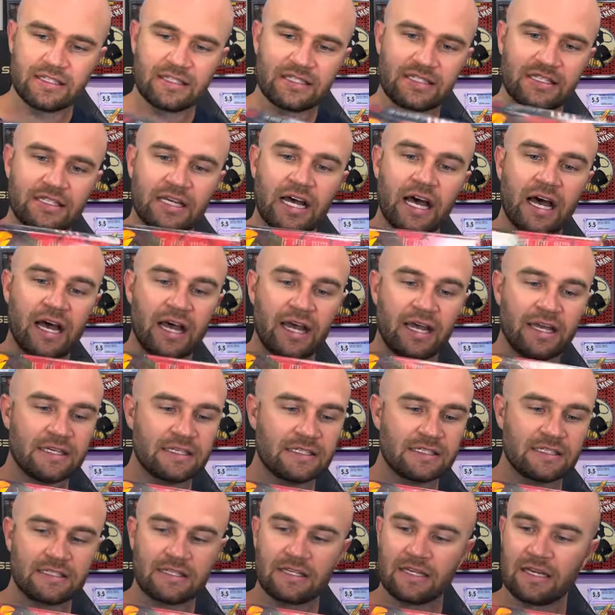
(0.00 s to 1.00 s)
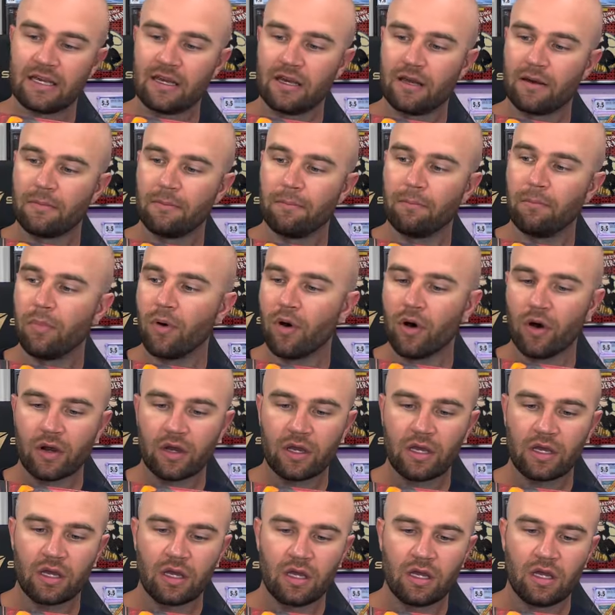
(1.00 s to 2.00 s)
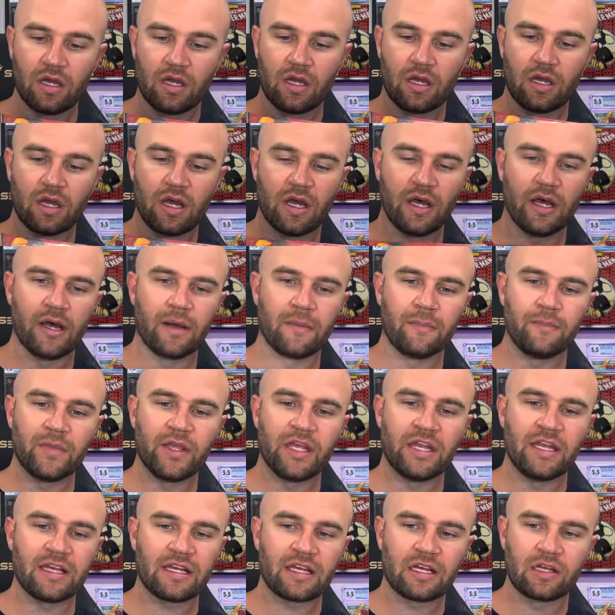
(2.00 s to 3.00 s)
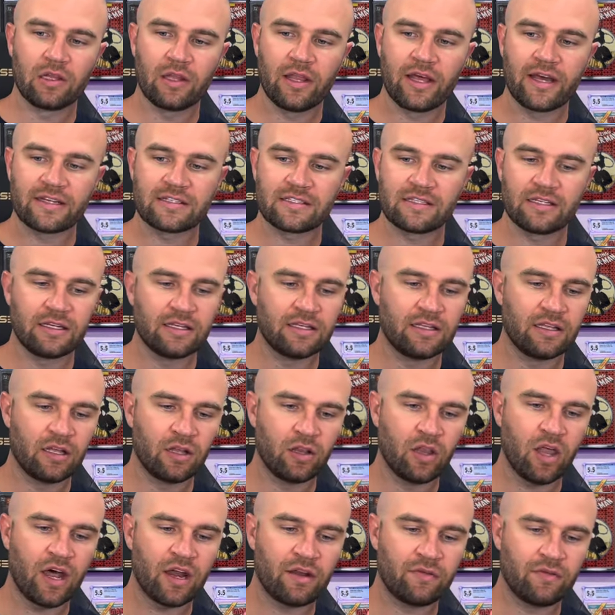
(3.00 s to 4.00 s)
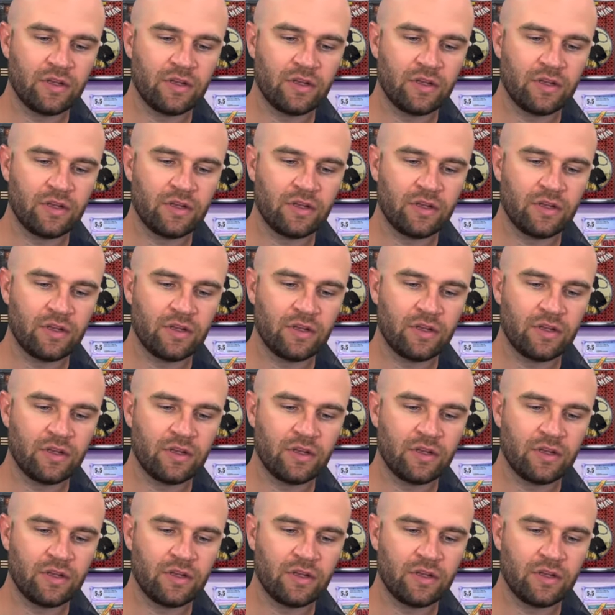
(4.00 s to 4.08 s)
sized book, um, and it collects an, a lot of